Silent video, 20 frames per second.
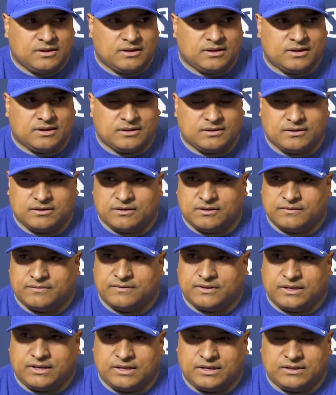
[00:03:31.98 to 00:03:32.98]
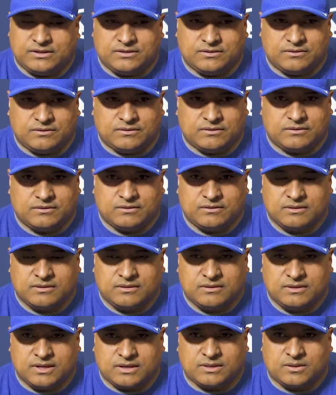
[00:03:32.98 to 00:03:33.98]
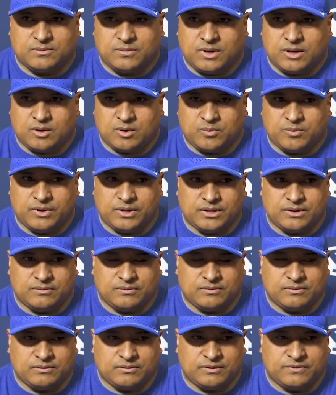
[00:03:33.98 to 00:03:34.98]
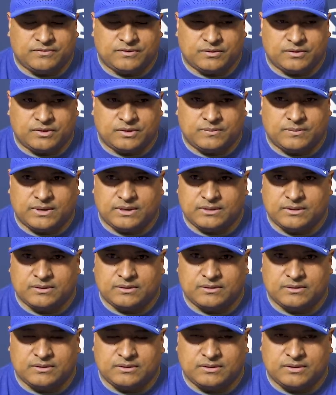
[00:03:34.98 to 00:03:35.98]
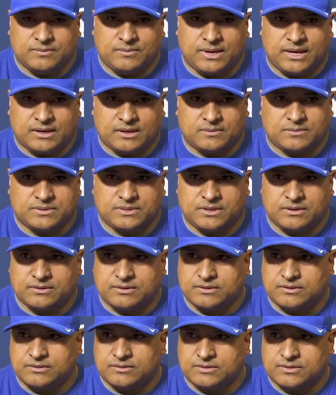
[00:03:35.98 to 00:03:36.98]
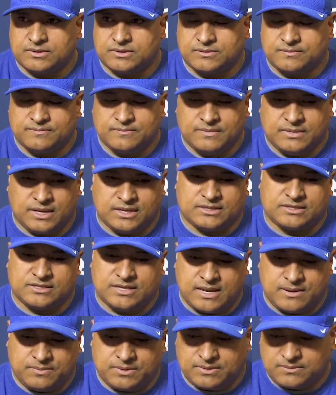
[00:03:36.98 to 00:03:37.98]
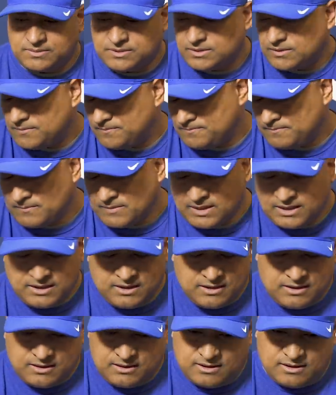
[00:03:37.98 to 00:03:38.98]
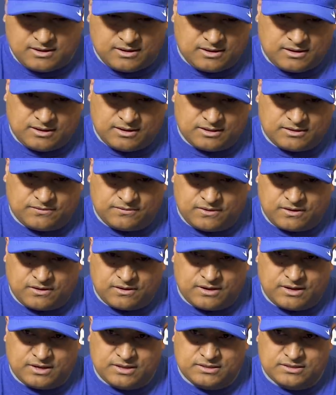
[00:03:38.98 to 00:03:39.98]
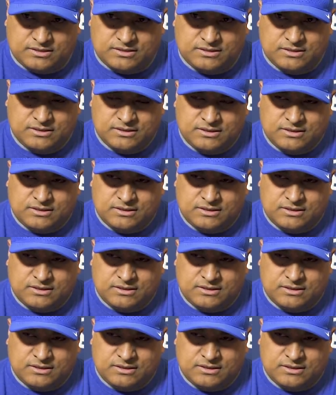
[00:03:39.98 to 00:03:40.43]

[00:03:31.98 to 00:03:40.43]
if they need to kick the ball or punt, we feel good about the backups there too. So, and snapping. So as far as